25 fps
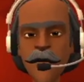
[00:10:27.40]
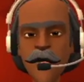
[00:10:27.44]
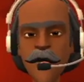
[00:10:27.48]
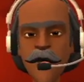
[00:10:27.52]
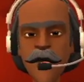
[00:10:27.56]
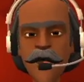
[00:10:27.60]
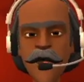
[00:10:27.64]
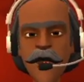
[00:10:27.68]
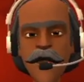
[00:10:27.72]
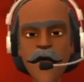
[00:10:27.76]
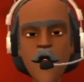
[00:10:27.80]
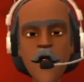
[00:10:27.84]

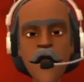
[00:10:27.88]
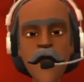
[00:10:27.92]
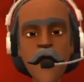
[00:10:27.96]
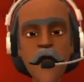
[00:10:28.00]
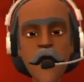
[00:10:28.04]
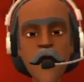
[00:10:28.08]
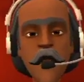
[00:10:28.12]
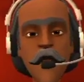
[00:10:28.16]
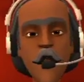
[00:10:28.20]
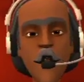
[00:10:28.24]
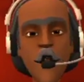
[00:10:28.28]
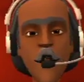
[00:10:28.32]
They
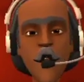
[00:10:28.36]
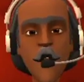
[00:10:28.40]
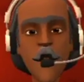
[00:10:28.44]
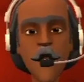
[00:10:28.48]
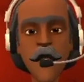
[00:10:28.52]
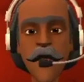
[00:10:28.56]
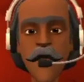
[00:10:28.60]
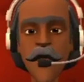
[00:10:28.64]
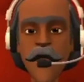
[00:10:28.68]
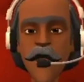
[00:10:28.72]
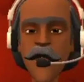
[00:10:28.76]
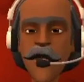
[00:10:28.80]
will not
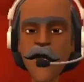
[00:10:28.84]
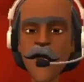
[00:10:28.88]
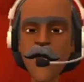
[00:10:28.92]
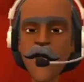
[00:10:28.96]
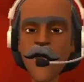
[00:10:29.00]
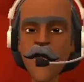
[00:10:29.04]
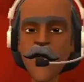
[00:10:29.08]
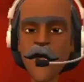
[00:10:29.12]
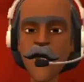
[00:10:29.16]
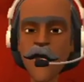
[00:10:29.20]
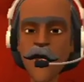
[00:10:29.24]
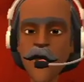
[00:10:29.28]

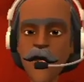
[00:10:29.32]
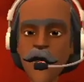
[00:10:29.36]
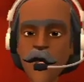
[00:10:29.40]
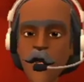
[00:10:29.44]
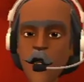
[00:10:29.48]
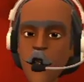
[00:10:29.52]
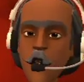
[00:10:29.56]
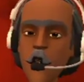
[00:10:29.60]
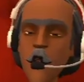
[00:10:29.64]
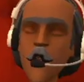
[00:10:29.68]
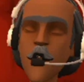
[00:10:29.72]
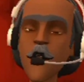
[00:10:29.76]
return
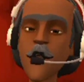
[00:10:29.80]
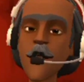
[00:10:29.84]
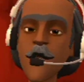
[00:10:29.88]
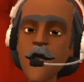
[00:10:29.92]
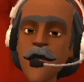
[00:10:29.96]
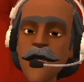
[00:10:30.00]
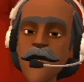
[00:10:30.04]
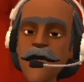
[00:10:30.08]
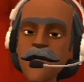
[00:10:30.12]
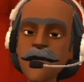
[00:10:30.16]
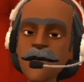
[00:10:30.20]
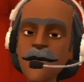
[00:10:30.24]
Sean
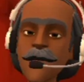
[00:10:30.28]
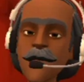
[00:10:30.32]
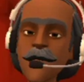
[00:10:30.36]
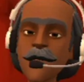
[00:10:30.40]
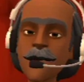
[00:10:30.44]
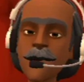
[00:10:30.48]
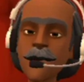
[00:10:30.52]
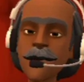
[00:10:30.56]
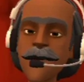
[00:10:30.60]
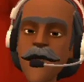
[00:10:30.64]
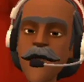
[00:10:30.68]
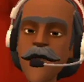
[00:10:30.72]
Combs'
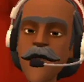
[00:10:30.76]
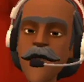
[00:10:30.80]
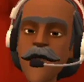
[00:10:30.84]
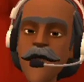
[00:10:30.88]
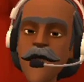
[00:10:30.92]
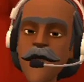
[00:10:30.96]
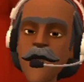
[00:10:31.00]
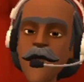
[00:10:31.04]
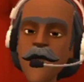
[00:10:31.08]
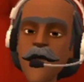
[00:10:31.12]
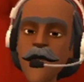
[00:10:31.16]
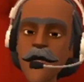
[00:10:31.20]
buck
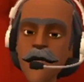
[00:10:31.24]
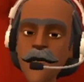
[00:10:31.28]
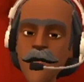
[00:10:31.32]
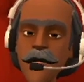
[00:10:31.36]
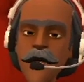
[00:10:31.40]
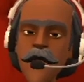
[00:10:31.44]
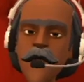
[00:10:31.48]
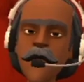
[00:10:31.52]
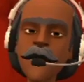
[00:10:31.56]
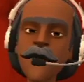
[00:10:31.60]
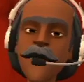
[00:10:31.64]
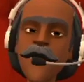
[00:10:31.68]

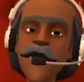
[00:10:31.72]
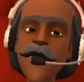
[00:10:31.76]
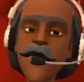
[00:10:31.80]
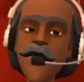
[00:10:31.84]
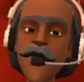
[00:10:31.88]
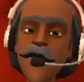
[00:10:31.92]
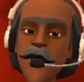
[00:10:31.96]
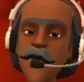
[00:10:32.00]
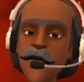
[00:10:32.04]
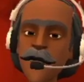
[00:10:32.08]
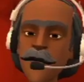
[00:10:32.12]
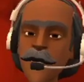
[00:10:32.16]
dancing
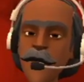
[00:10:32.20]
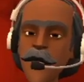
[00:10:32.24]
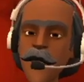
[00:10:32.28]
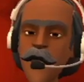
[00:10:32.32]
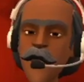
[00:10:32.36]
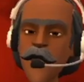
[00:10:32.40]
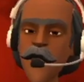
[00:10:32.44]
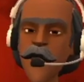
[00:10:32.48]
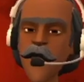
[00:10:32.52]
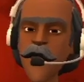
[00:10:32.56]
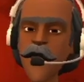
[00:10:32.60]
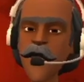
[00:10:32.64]

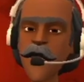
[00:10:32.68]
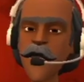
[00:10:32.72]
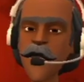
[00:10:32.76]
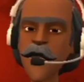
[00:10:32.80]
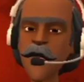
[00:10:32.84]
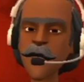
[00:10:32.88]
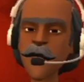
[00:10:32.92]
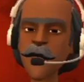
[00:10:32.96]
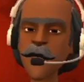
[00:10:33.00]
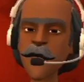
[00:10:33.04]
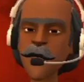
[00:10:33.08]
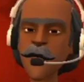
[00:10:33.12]

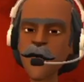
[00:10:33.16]
Benjamins,